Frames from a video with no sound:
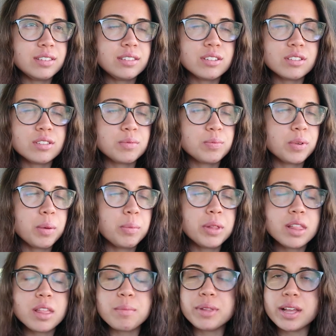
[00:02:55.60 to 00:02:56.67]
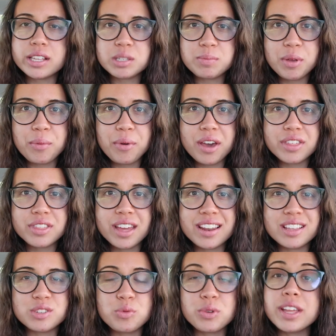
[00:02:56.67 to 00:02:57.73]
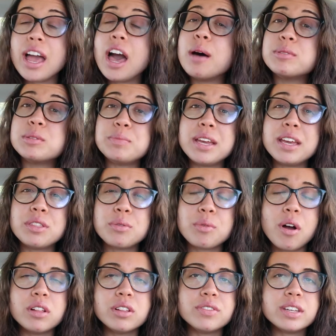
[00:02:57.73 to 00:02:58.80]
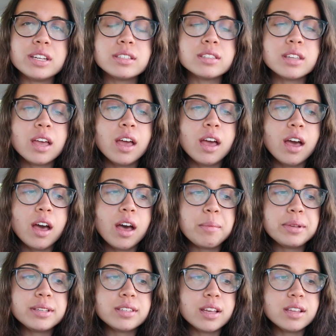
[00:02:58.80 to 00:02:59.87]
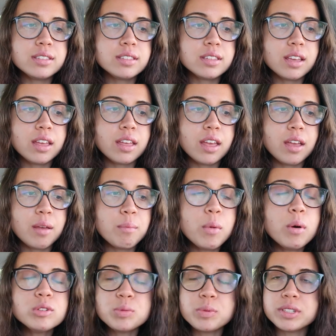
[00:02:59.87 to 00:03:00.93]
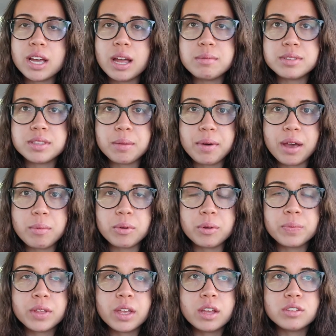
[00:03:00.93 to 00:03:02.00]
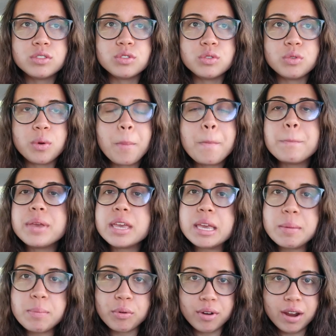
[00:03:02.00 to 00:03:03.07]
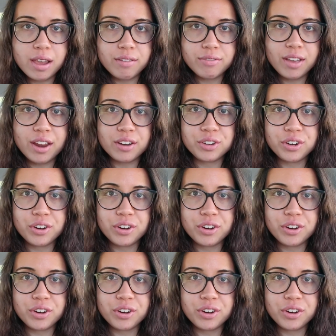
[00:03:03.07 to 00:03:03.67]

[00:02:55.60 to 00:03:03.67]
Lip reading: just completely blessed me with that has really helped me through all of this. It says multiple times in the Bible to be brave and